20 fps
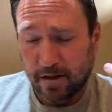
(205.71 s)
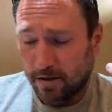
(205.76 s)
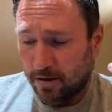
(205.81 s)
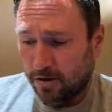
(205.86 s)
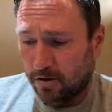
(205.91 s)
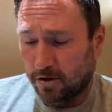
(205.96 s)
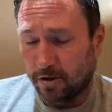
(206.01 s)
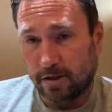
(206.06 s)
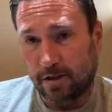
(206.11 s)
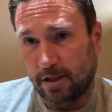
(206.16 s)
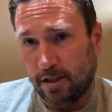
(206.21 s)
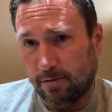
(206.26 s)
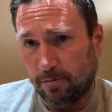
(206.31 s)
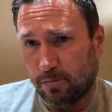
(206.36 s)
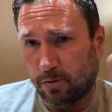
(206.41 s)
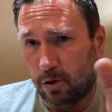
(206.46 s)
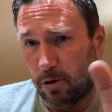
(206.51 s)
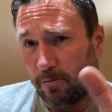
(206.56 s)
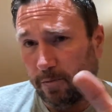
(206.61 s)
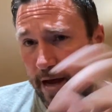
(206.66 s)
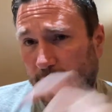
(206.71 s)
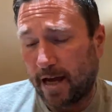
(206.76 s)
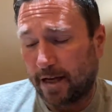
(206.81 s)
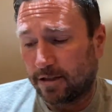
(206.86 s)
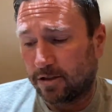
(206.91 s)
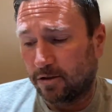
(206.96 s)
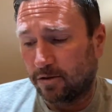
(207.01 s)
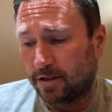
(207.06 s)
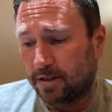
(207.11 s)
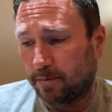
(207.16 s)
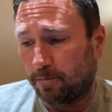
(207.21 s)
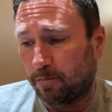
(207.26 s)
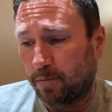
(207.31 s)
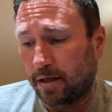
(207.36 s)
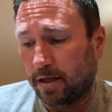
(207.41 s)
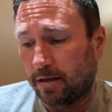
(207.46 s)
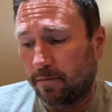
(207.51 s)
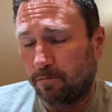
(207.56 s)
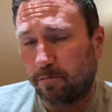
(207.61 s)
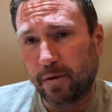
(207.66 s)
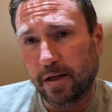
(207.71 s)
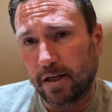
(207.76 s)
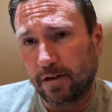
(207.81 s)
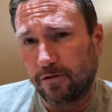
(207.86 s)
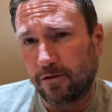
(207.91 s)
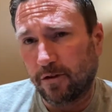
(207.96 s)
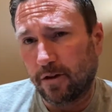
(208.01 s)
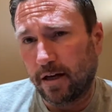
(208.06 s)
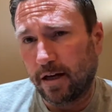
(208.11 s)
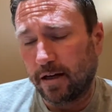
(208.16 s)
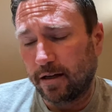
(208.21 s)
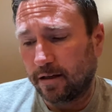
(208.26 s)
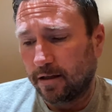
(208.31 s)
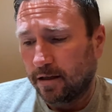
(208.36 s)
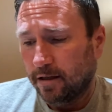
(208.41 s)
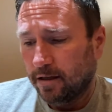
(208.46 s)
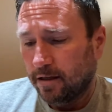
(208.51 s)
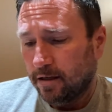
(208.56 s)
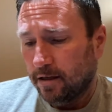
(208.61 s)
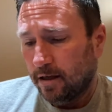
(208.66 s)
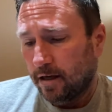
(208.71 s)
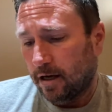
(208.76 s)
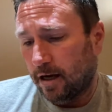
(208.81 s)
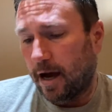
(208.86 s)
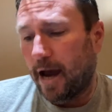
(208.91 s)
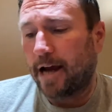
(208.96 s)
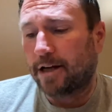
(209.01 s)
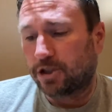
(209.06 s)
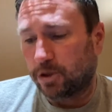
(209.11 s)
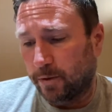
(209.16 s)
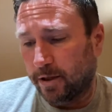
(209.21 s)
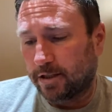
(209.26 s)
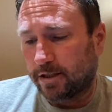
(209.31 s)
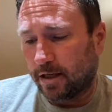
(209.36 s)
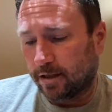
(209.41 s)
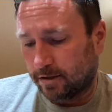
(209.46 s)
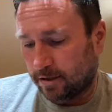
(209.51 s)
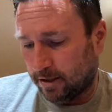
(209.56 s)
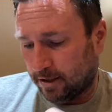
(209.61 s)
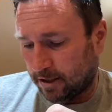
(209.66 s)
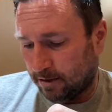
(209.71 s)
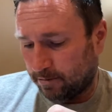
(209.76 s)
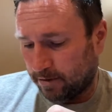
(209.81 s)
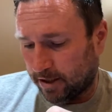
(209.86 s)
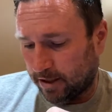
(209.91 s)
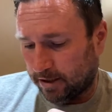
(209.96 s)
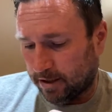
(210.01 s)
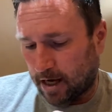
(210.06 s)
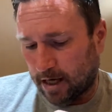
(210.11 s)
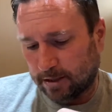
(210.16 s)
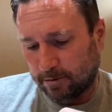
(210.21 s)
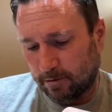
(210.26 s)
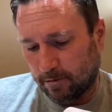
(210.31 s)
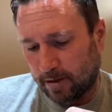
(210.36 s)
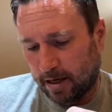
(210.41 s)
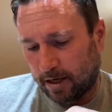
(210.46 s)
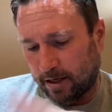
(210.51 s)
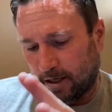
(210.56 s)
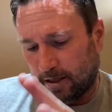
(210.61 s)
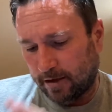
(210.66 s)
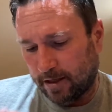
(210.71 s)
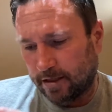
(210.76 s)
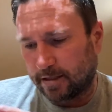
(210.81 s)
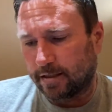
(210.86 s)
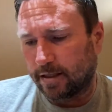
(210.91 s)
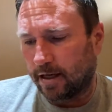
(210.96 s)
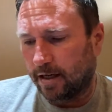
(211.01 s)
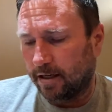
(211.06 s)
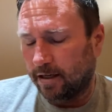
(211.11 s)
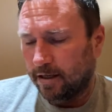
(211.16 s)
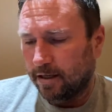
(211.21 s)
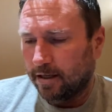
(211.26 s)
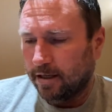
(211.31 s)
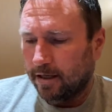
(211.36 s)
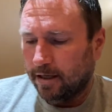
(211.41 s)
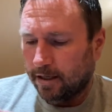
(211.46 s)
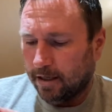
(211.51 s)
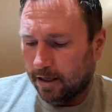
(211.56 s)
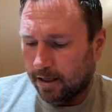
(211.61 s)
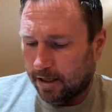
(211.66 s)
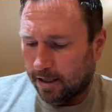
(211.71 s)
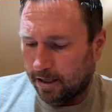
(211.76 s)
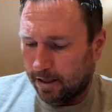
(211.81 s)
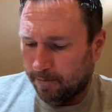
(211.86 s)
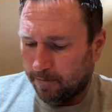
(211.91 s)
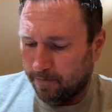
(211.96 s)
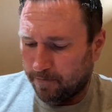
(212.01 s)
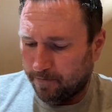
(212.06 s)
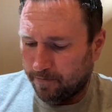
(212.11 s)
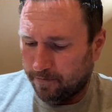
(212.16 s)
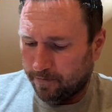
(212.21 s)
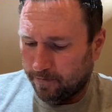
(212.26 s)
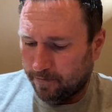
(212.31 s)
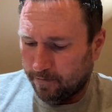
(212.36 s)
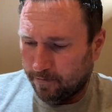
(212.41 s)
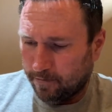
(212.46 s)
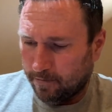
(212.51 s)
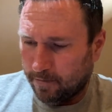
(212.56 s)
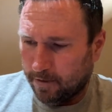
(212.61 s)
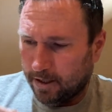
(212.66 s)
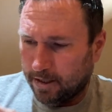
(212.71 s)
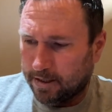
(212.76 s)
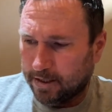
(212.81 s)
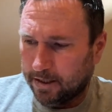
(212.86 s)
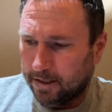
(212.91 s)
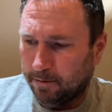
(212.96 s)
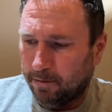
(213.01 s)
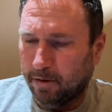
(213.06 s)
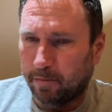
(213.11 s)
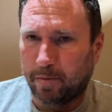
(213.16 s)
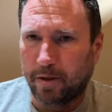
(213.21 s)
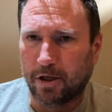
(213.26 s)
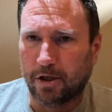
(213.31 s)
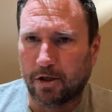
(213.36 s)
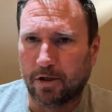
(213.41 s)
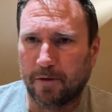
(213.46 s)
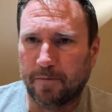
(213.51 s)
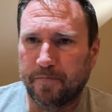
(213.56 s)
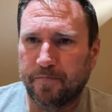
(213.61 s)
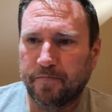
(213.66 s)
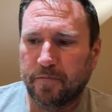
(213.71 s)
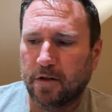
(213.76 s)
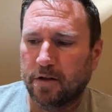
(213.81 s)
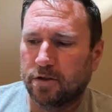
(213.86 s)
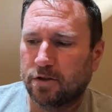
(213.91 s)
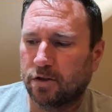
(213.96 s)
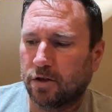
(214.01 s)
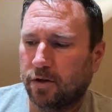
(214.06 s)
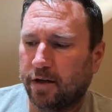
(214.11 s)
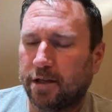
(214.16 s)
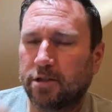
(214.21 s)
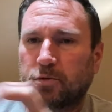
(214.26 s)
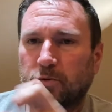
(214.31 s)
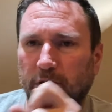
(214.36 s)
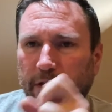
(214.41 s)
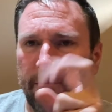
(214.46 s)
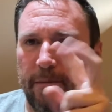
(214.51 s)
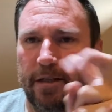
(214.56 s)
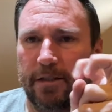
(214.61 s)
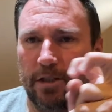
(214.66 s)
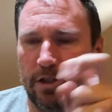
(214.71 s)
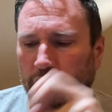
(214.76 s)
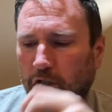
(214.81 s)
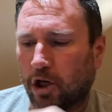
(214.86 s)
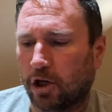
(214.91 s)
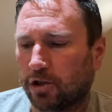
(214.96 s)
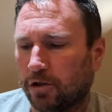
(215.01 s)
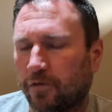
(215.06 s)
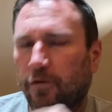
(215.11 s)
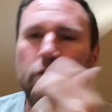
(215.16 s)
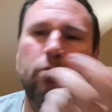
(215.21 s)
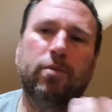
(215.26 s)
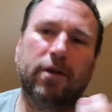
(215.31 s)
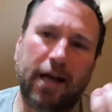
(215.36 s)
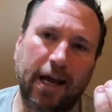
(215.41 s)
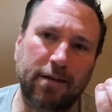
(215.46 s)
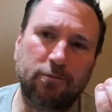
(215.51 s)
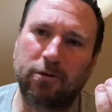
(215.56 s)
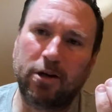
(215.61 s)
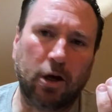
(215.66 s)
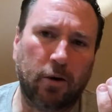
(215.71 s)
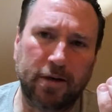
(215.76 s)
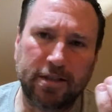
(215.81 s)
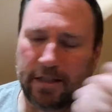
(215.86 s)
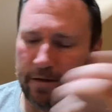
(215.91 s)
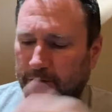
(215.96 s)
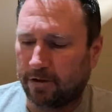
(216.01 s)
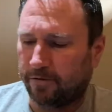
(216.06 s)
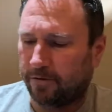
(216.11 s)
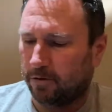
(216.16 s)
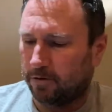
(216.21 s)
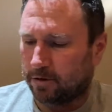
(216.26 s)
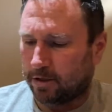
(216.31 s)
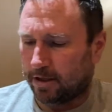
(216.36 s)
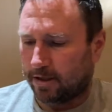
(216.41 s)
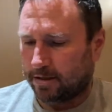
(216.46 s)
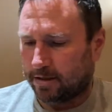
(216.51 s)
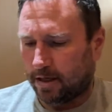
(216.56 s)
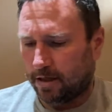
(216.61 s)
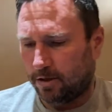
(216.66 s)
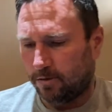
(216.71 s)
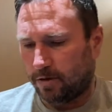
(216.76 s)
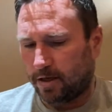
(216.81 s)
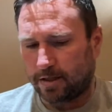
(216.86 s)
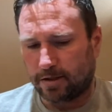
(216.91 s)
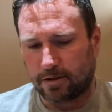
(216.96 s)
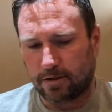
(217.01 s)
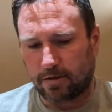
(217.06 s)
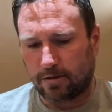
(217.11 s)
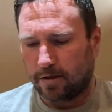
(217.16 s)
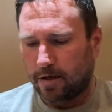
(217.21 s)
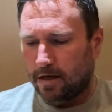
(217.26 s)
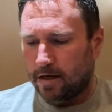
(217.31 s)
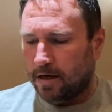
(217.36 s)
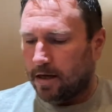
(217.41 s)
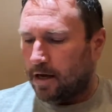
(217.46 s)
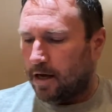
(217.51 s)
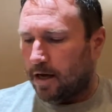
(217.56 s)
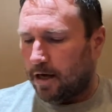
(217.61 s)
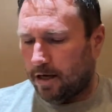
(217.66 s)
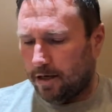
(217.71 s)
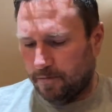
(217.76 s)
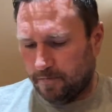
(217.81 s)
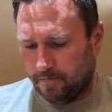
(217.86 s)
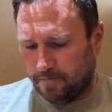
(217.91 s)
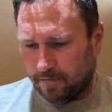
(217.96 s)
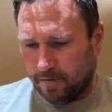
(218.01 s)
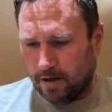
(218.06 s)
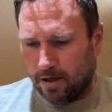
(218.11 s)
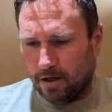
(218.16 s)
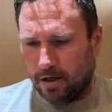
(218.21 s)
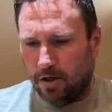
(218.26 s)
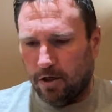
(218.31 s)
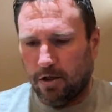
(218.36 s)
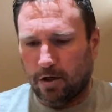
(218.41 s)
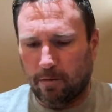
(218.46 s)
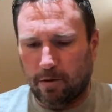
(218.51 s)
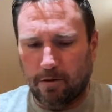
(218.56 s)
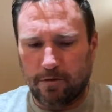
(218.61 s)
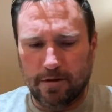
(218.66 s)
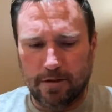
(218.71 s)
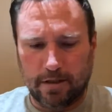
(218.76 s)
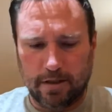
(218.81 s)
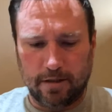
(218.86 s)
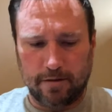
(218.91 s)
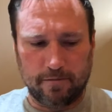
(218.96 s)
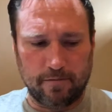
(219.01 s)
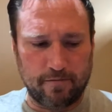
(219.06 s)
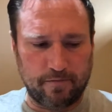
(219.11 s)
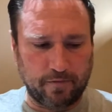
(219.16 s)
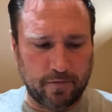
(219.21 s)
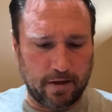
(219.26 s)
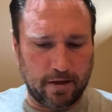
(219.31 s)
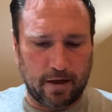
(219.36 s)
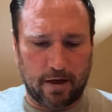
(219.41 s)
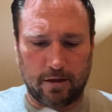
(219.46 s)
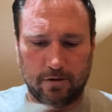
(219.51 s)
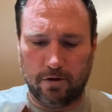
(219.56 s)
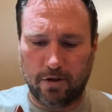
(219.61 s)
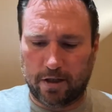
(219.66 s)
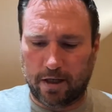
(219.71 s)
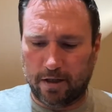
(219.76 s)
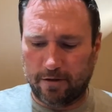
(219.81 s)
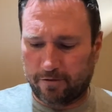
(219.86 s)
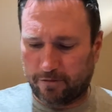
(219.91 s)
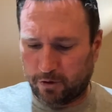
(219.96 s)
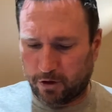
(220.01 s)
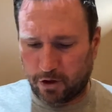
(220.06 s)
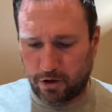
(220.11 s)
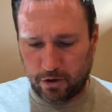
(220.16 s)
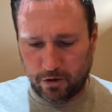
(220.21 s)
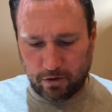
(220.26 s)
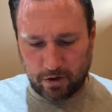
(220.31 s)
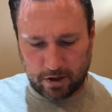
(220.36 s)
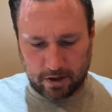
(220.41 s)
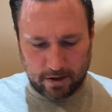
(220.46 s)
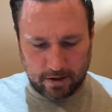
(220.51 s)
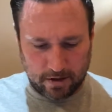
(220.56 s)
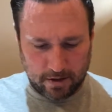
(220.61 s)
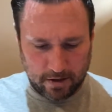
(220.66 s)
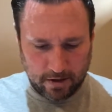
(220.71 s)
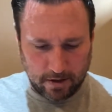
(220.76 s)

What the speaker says: 13 Pro Max, so it's a bit big for that. I actually reached out to the company and talked to them about it, and they said it's a little bit bigger, so it's really meant to charge your phone. But we always have our phones on us anyway, so you know, I'm always looking for new